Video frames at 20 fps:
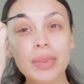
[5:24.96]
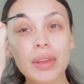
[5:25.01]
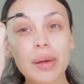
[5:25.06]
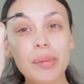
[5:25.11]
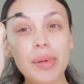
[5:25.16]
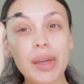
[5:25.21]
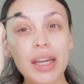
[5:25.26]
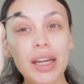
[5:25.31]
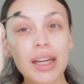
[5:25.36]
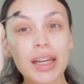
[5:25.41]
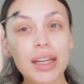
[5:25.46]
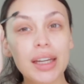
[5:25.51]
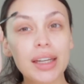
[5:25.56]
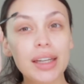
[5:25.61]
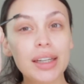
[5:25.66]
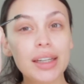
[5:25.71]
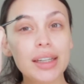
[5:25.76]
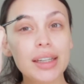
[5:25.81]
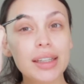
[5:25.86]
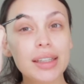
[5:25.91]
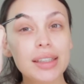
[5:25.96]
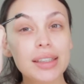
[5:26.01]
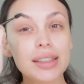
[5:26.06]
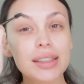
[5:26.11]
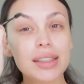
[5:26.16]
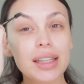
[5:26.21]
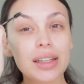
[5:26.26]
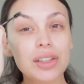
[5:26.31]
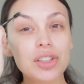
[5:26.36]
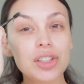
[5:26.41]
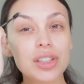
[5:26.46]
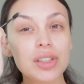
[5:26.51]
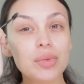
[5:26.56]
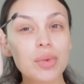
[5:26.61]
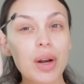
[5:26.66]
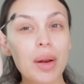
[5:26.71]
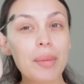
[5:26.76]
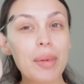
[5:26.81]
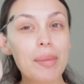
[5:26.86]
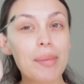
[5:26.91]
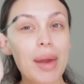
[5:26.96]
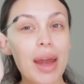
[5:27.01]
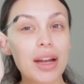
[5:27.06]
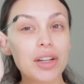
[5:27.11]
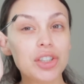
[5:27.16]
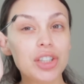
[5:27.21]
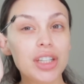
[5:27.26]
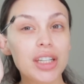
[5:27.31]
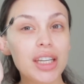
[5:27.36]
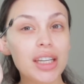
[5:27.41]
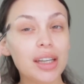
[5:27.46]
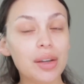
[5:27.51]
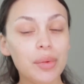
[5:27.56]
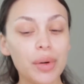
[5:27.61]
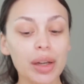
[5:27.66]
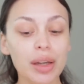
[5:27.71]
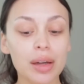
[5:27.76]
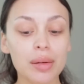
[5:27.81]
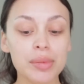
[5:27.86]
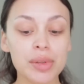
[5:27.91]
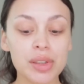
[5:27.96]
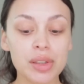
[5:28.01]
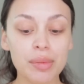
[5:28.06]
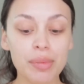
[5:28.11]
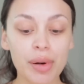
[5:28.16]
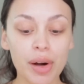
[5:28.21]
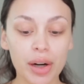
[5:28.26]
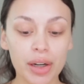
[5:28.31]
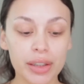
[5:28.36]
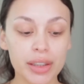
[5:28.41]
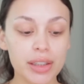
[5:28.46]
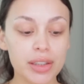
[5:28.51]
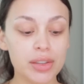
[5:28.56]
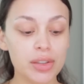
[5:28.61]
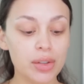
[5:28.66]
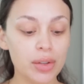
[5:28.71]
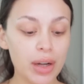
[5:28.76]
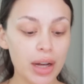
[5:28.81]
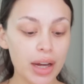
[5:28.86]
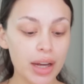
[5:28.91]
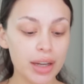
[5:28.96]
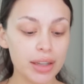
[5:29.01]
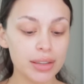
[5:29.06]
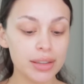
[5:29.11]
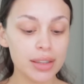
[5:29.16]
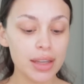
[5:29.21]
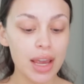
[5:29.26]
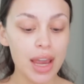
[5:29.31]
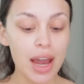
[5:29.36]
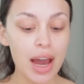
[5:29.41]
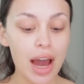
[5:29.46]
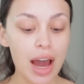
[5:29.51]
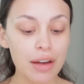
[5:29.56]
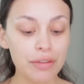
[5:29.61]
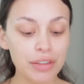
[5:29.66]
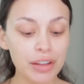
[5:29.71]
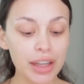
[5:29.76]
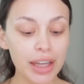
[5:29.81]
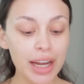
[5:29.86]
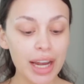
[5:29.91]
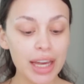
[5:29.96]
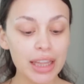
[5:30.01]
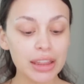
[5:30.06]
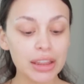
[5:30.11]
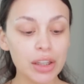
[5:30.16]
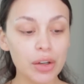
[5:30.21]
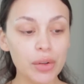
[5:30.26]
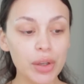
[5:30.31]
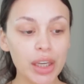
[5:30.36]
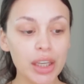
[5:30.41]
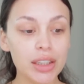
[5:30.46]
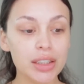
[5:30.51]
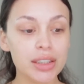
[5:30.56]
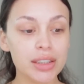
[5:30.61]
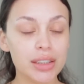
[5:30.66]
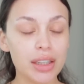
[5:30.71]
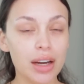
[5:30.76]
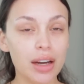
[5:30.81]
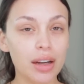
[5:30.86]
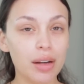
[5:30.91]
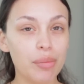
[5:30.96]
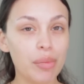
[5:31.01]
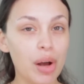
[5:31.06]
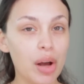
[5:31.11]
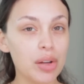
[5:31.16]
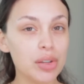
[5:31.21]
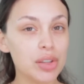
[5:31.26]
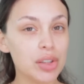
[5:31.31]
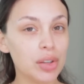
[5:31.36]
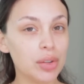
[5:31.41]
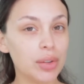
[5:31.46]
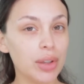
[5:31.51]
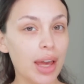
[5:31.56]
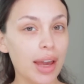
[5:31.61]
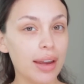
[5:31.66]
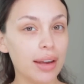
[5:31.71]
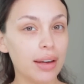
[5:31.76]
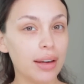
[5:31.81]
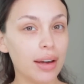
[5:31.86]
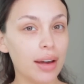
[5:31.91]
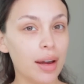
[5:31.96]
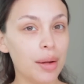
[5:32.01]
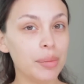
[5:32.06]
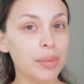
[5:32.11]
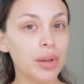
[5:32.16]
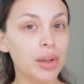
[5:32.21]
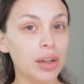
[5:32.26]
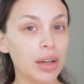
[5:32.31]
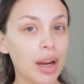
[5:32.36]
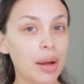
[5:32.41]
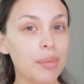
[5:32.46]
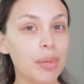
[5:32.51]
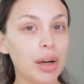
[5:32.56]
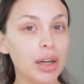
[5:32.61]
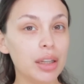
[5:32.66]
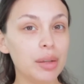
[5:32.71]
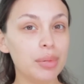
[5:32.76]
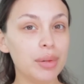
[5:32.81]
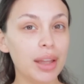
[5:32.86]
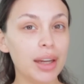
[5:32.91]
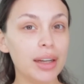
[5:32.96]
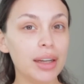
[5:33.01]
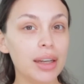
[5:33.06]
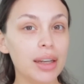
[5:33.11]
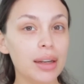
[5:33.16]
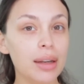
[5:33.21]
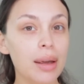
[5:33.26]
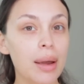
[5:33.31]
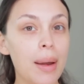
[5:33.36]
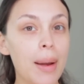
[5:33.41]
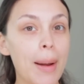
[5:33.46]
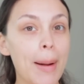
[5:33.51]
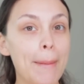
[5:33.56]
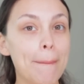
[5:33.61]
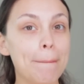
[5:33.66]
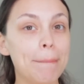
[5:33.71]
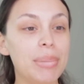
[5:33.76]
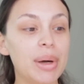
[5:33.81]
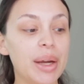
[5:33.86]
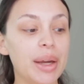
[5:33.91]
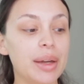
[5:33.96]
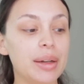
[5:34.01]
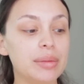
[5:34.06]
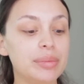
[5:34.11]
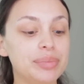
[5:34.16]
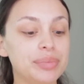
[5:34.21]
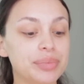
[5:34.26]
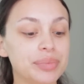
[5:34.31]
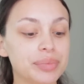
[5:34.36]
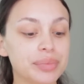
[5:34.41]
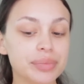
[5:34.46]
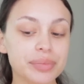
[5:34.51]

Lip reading: because that's just what I'm imagining. And when it comes to parties, you guys, I feel like I low-key suck, but also like I'm good at party planning, but